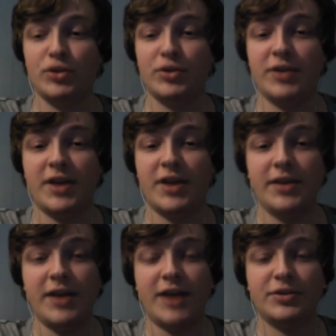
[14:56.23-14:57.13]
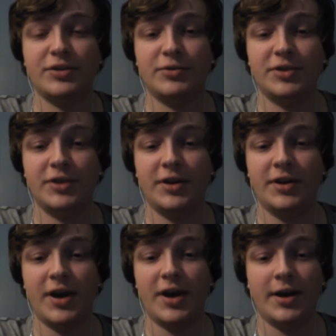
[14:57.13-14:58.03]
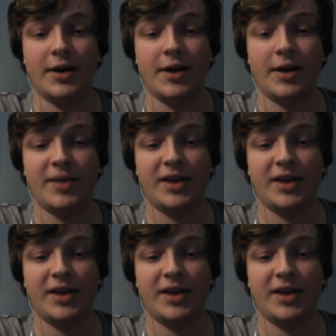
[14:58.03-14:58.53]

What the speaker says: actor was I thought the actor was good. I mean,